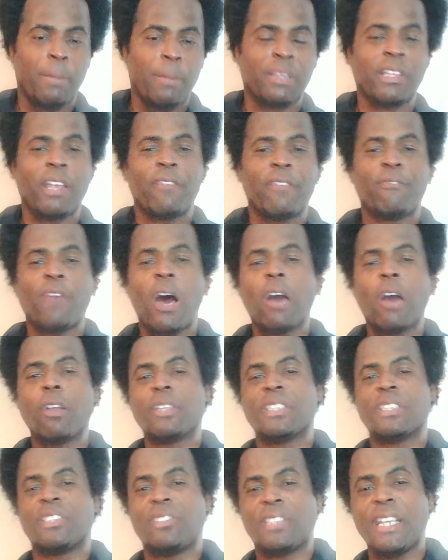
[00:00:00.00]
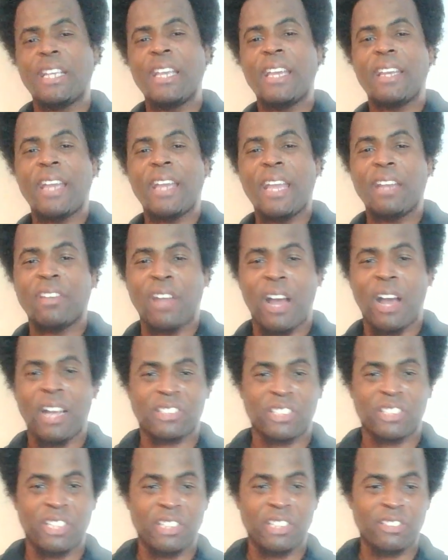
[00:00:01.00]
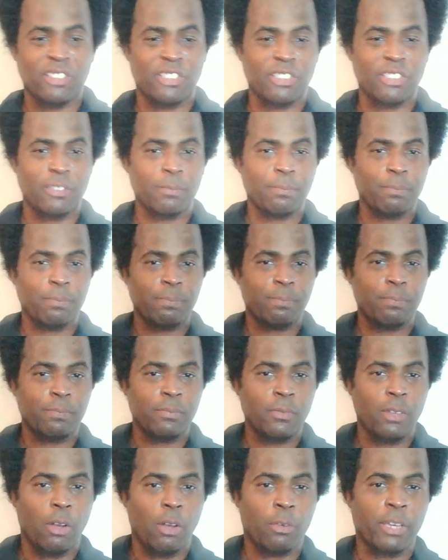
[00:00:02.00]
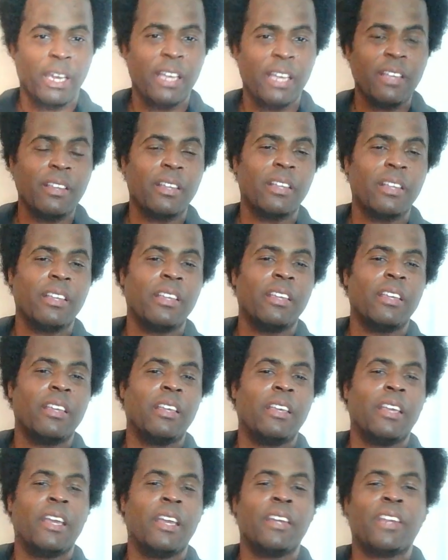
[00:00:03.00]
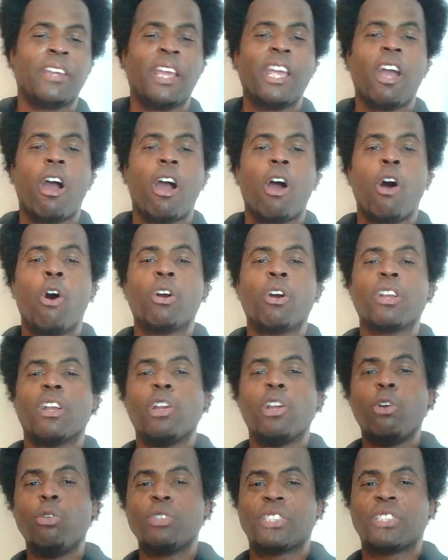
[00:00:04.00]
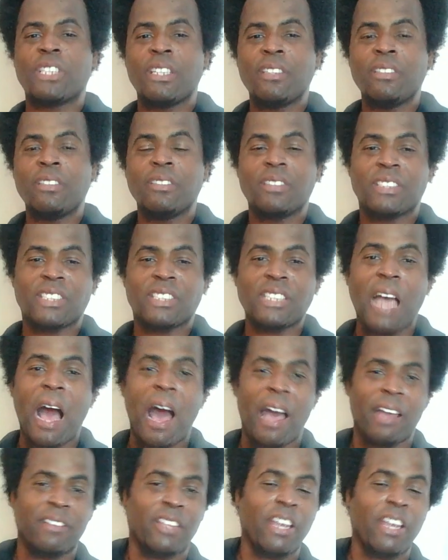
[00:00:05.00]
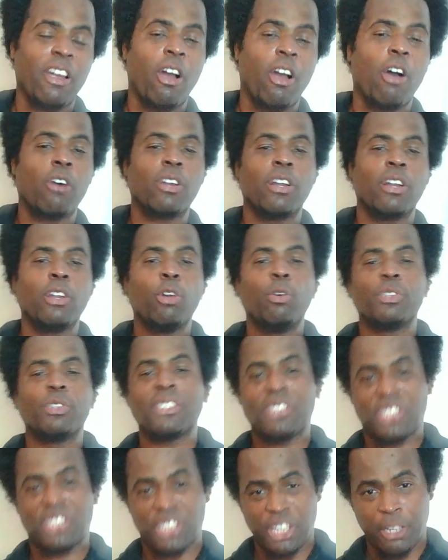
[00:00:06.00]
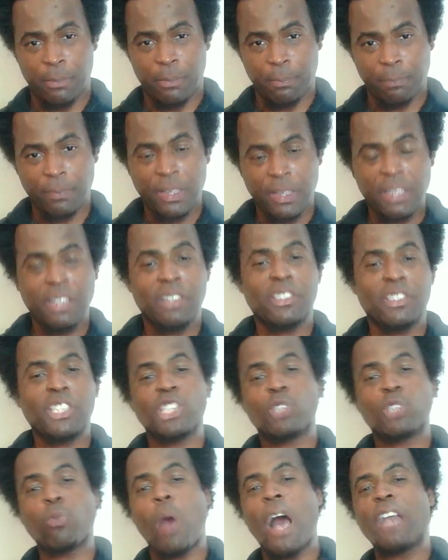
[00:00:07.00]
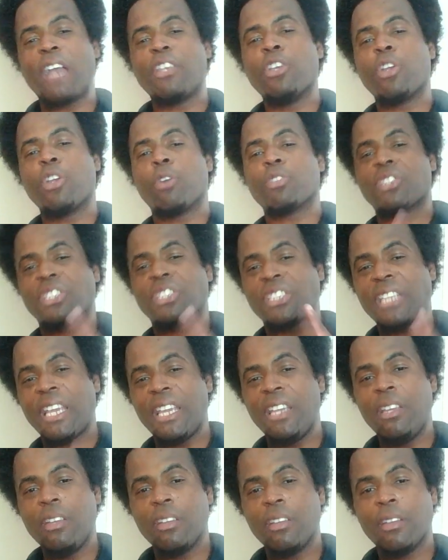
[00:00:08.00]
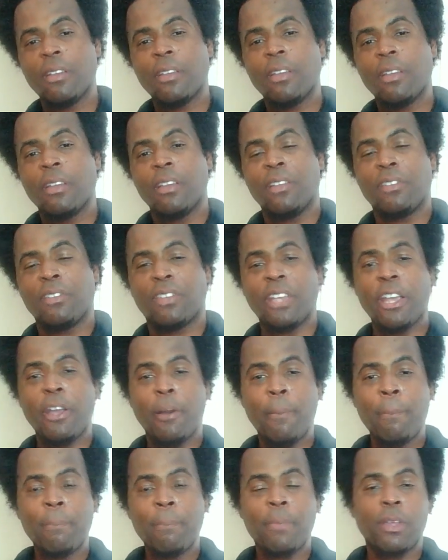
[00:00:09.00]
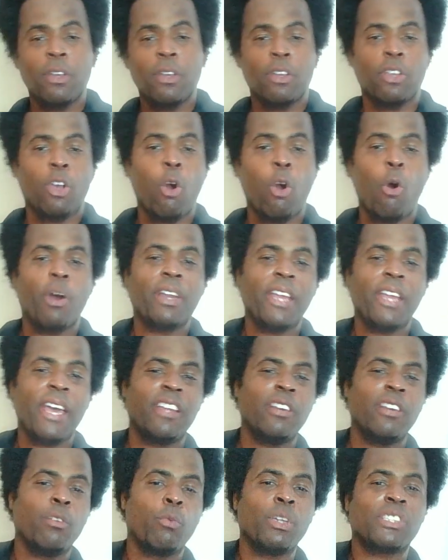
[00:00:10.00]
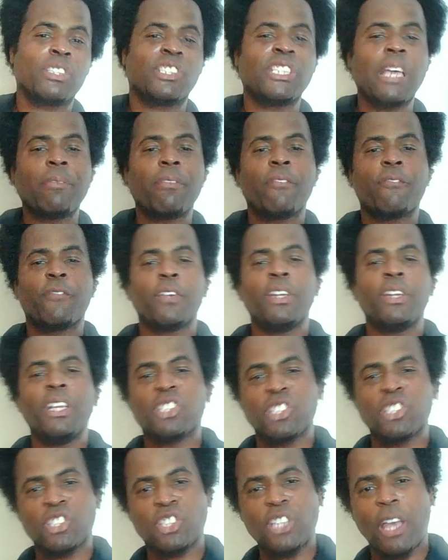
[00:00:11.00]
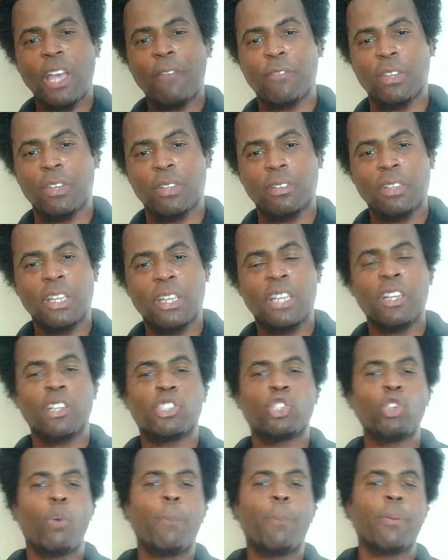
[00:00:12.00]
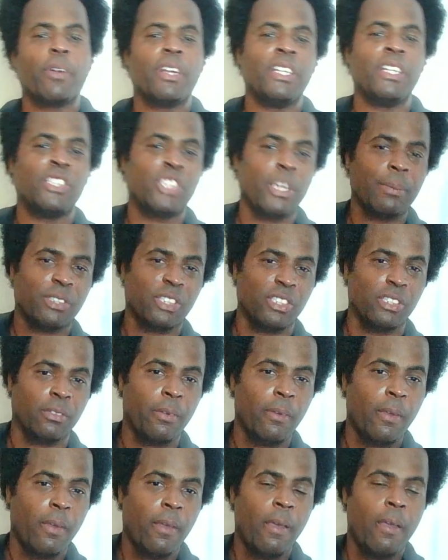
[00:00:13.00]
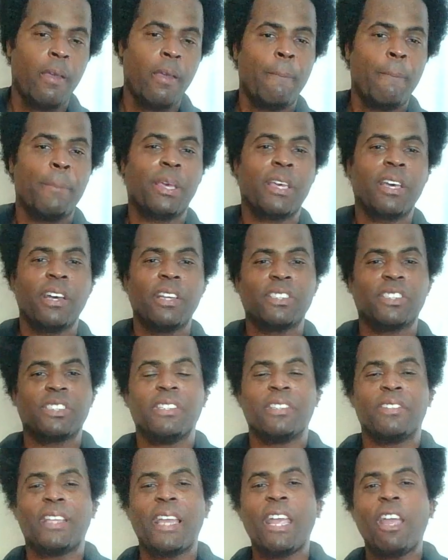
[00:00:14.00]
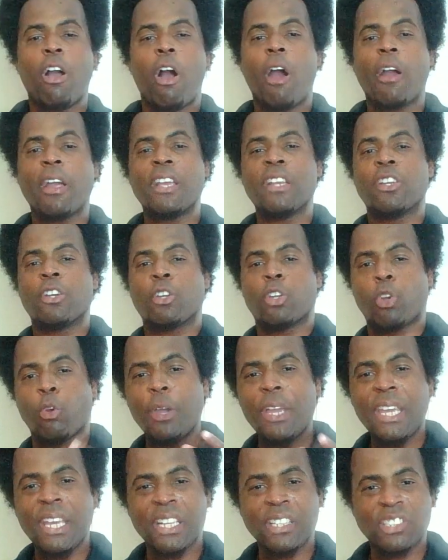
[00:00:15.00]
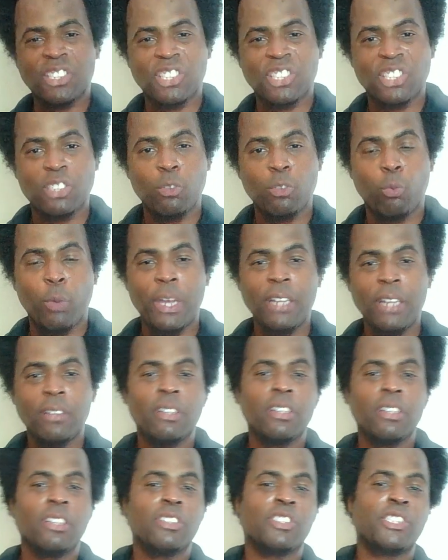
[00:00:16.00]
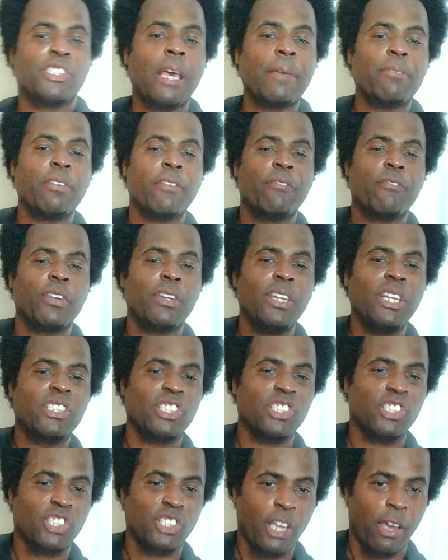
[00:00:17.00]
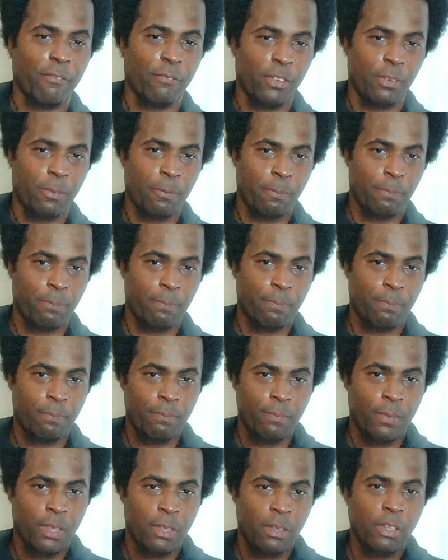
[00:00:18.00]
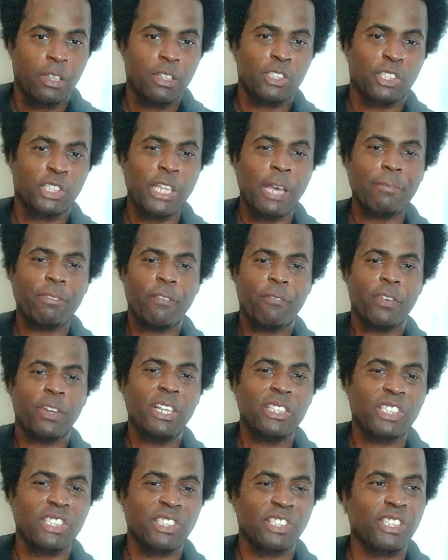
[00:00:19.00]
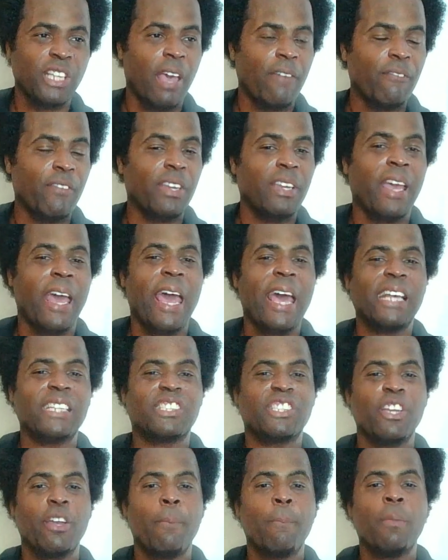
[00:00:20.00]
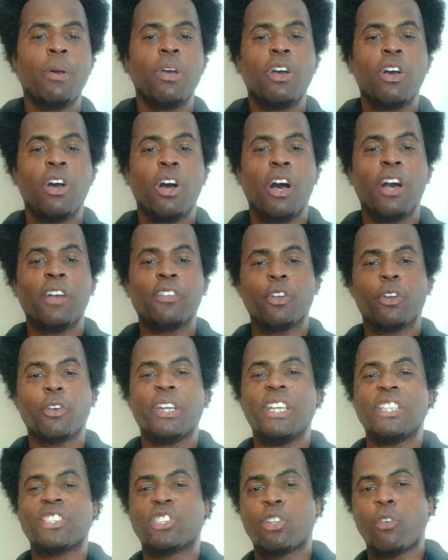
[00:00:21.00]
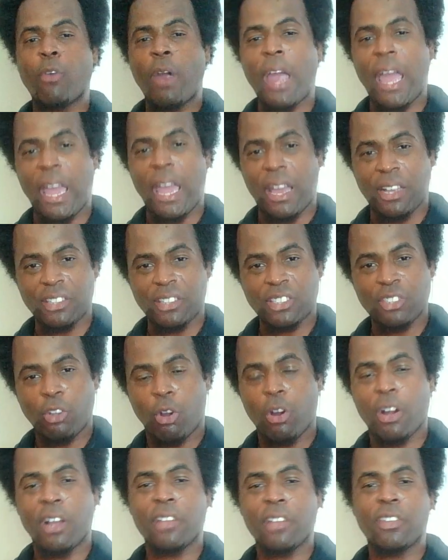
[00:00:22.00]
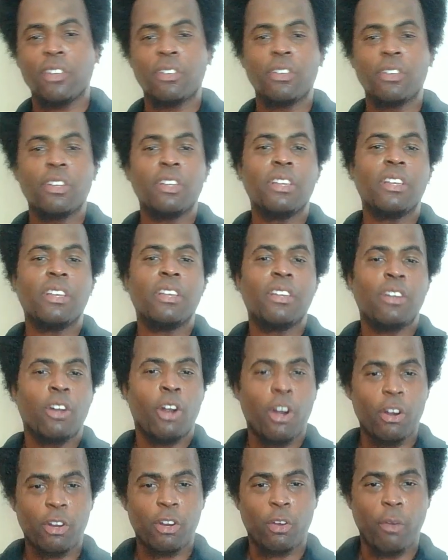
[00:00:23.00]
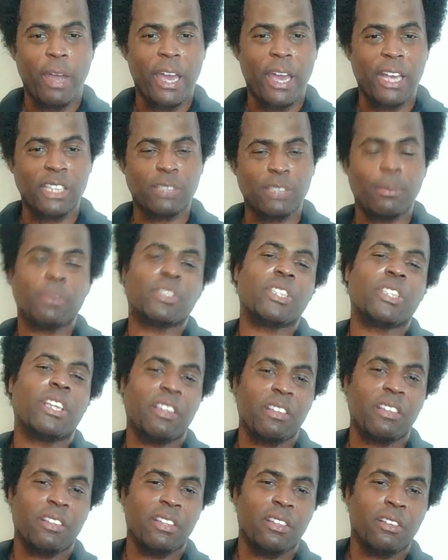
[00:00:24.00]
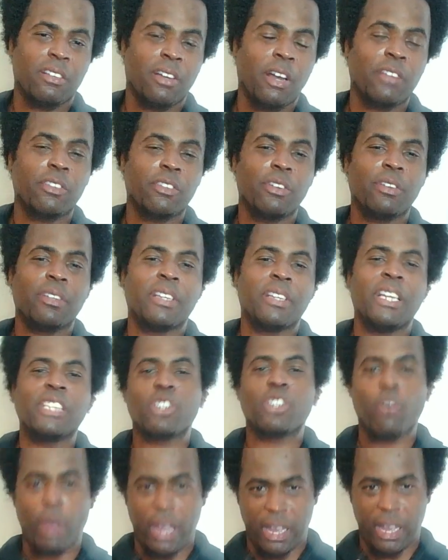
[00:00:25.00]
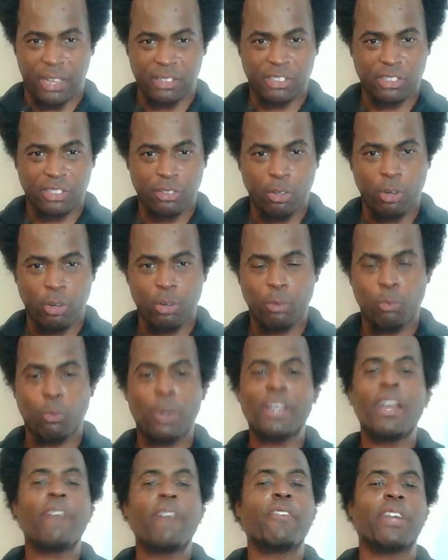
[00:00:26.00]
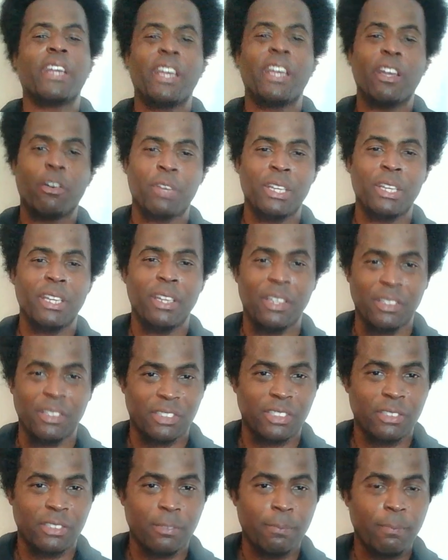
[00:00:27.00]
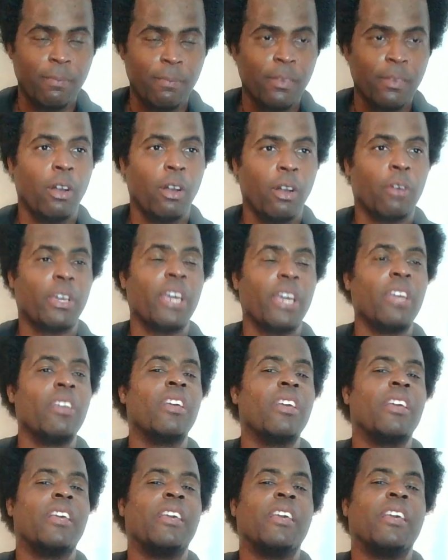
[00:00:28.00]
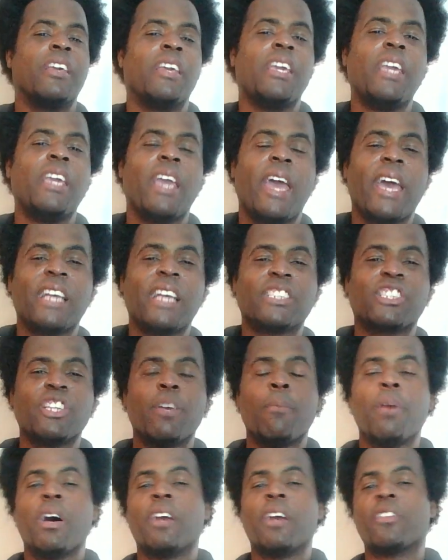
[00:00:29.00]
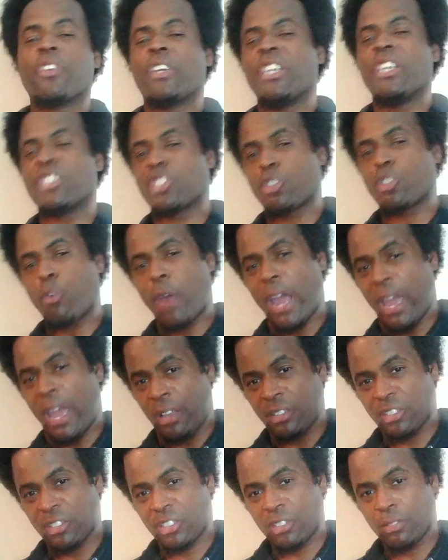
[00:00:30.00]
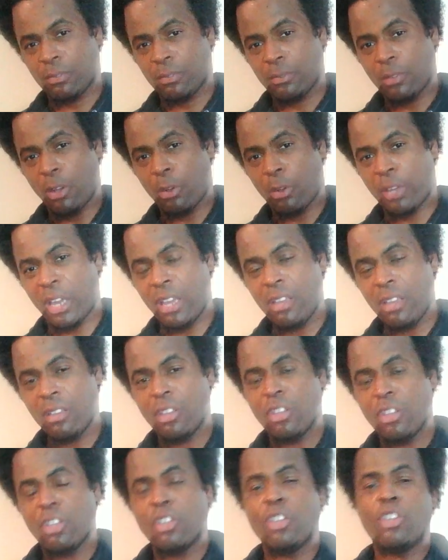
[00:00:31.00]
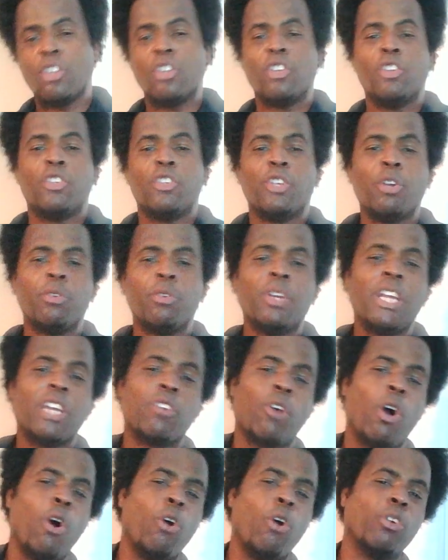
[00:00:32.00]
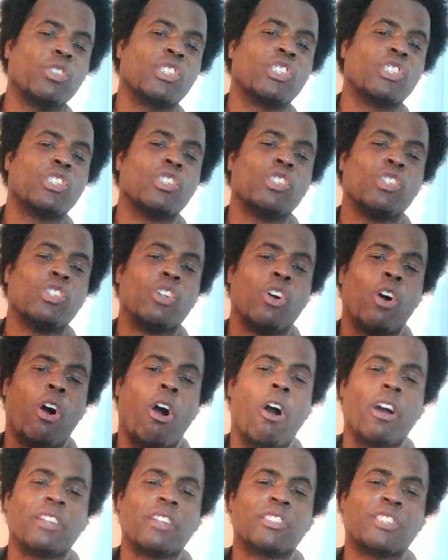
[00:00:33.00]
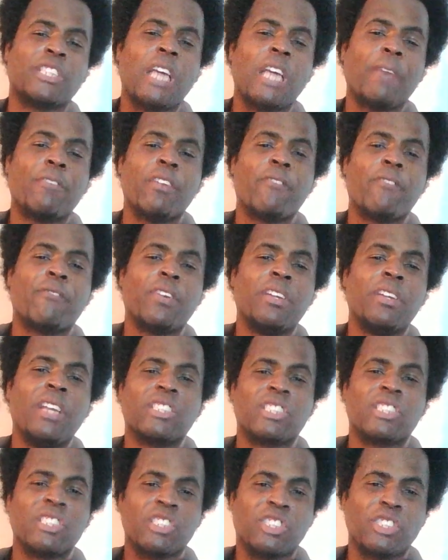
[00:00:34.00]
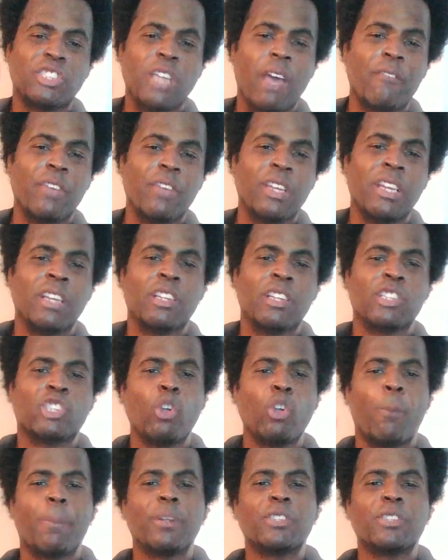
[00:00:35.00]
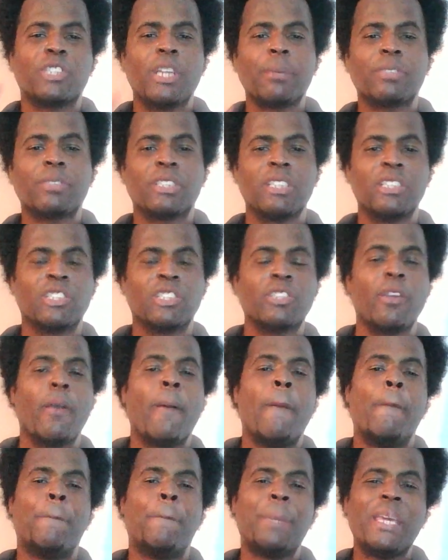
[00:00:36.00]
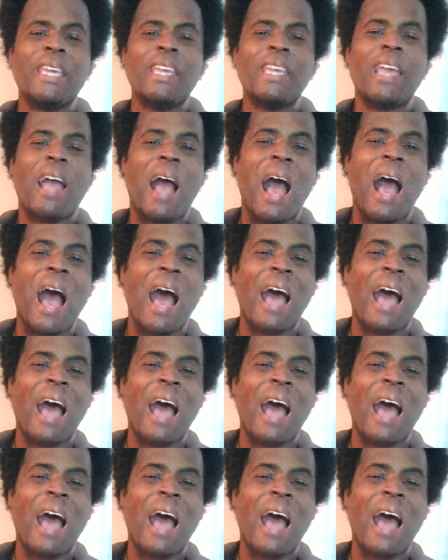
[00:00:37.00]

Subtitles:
But they follow this DNA nonsense, okay? And they are on a losing side. They are on a losing team. This is why you don't see them going at it with 7 Phoenician 7 and a super Egyptian, because they are in agreement with 7 Phoenician 7. 7 Phoenician 7 has them under his grasp, or under her grasp. I want to say under his grasp, or whatever the hell he is. Okay? He has them under his grasp. Okay? You Negroes are 7 Phoenician 7 and the Super Egyptians BITCHs.